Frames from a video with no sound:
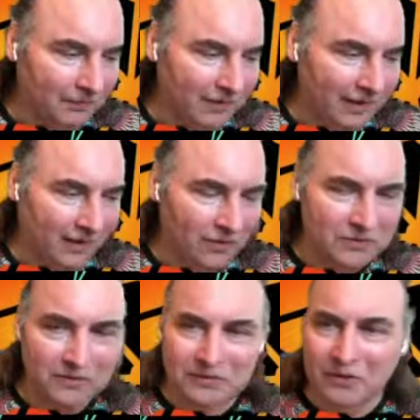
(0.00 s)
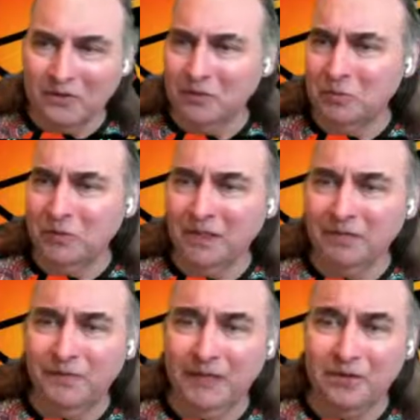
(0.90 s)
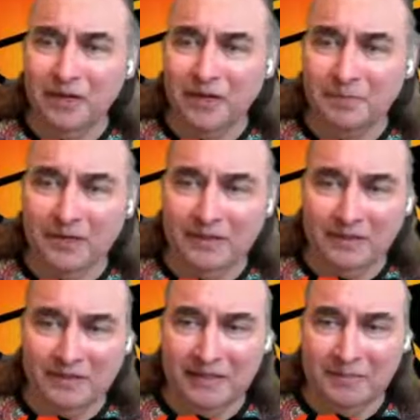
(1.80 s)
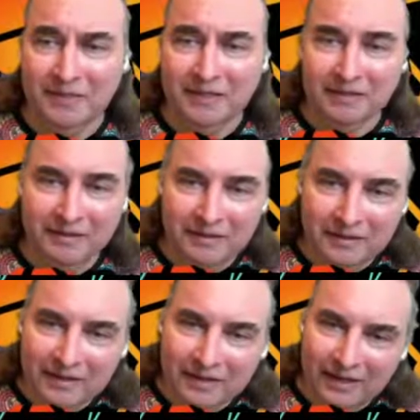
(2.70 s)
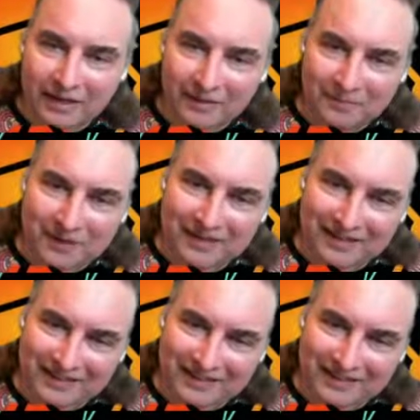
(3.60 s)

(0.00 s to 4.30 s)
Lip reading: And also, there's no difference between a failure and an upgrade; they're the same thing. Um, so